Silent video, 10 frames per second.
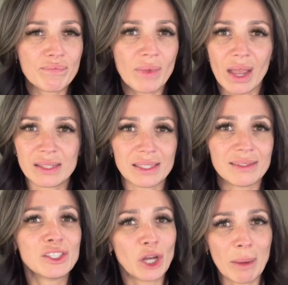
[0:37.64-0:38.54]
I did
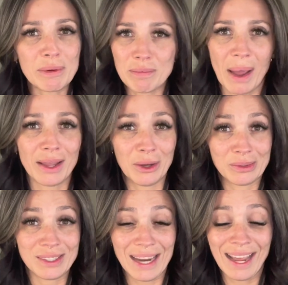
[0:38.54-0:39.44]
shop my own
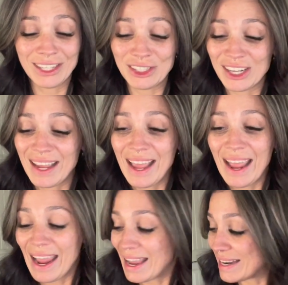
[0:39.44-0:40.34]
stash,
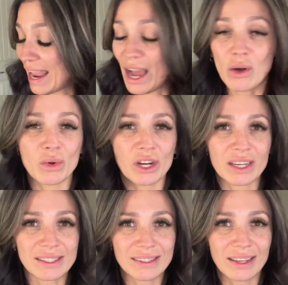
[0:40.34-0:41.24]
and now we're gonna
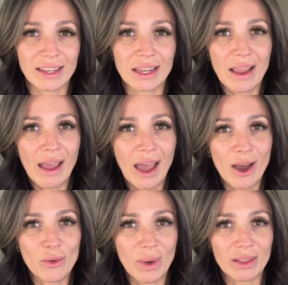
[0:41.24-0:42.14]
see
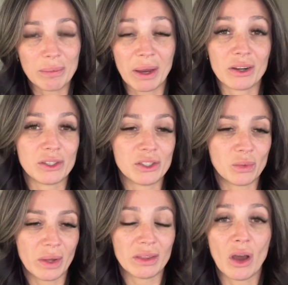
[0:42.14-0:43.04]
how well it pairs
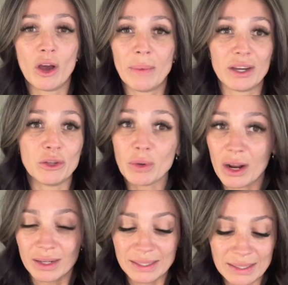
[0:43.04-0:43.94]
with all my new
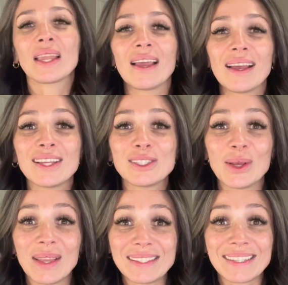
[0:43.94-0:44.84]
products. So
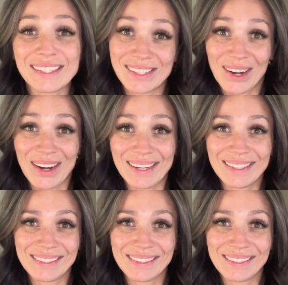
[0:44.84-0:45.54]
let's get started.